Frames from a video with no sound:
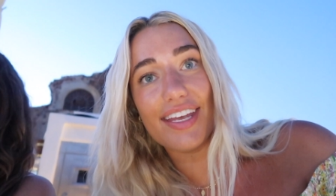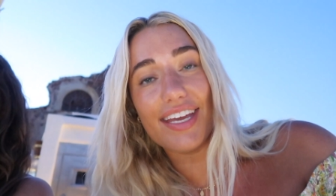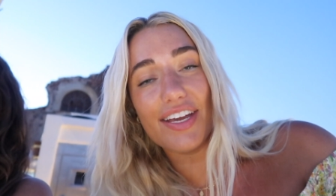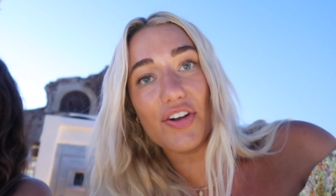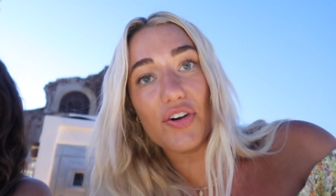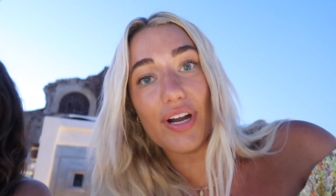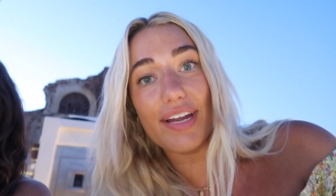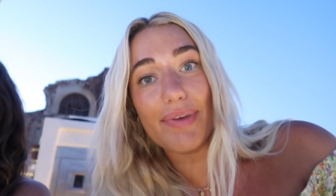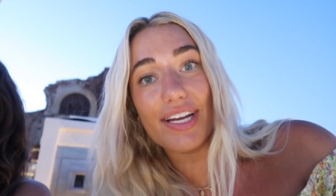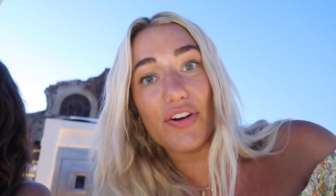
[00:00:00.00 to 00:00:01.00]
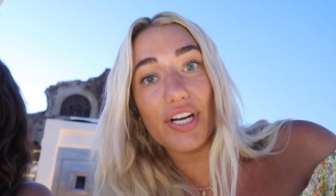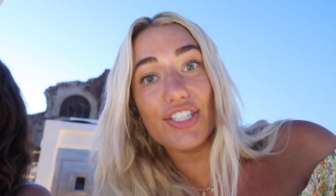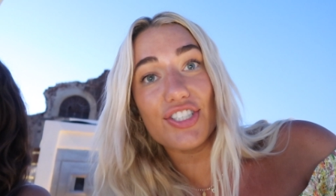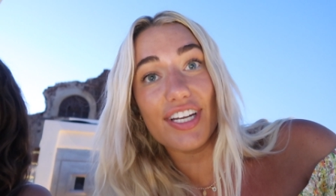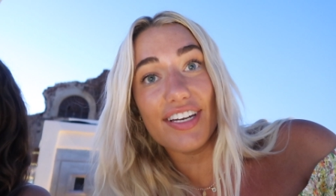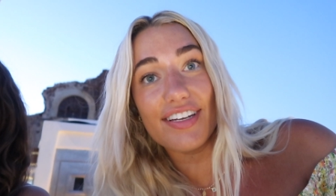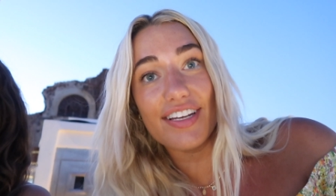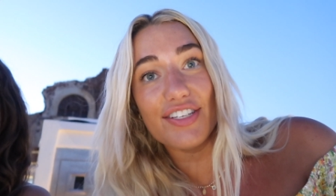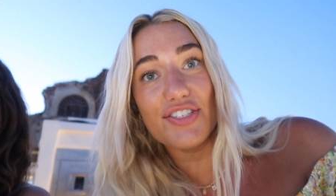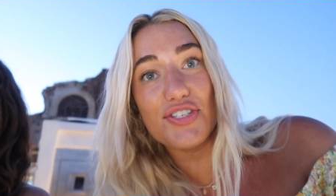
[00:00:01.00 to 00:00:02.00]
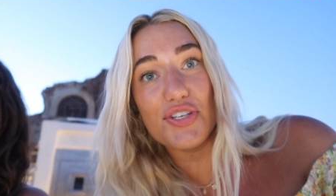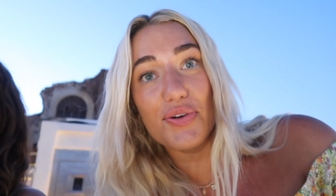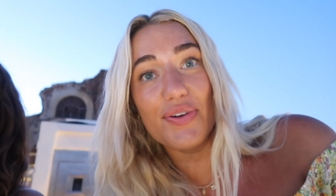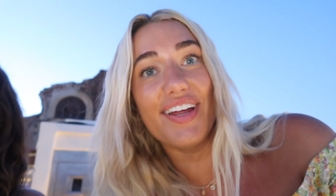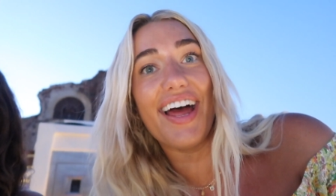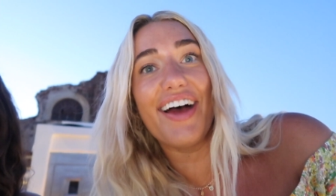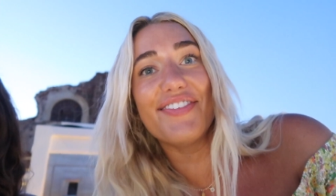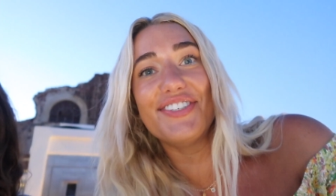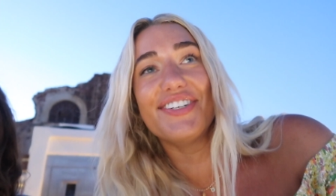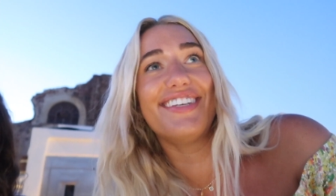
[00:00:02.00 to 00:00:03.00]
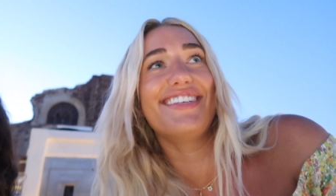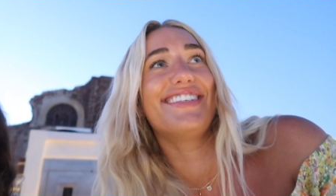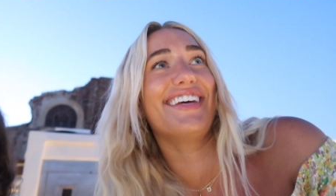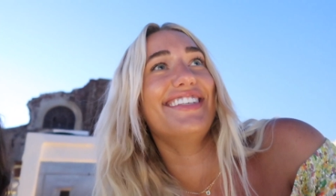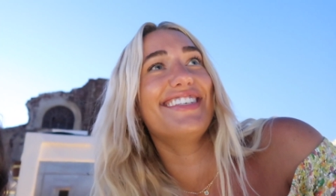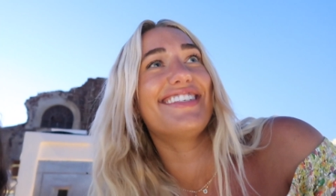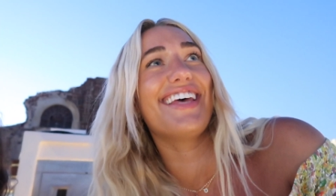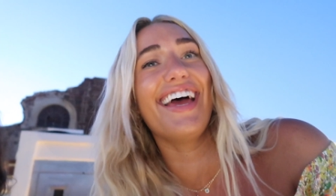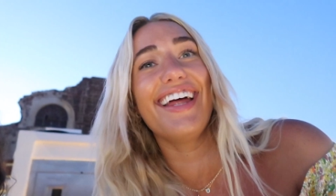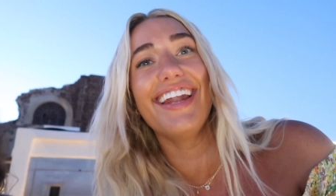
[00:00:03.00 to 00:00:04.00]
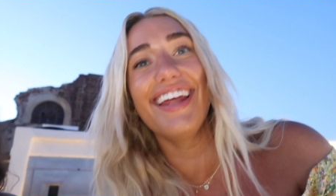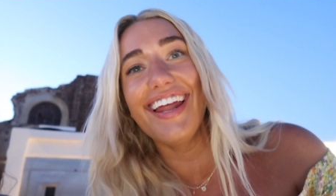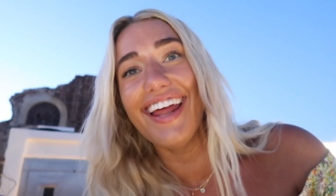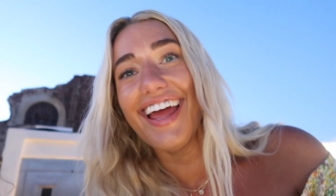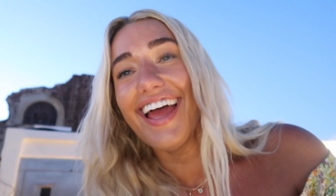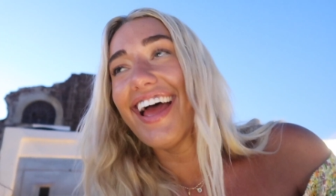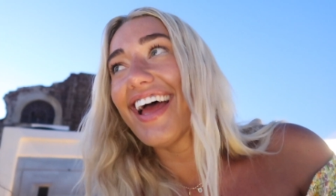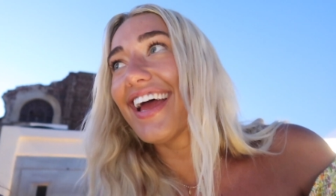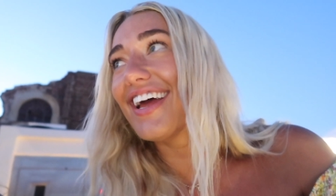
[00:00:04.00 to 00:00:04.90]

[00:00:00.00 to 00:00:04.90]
The Great Migration ensued. The wild after the buffalo sunset. migration.